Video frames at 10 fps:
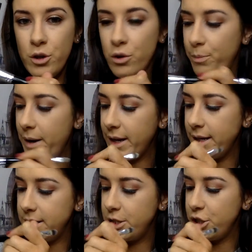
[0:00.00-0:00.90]
to go back
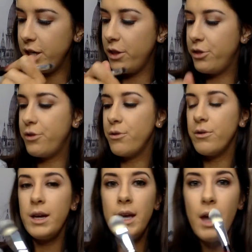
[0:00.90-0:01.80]
into shade
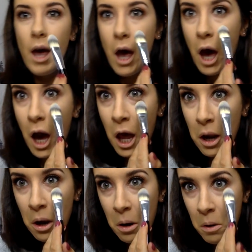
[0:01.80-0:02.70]
3
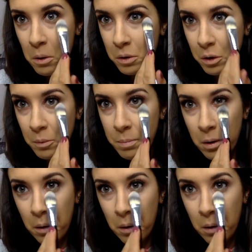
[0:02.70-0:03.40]
and look up.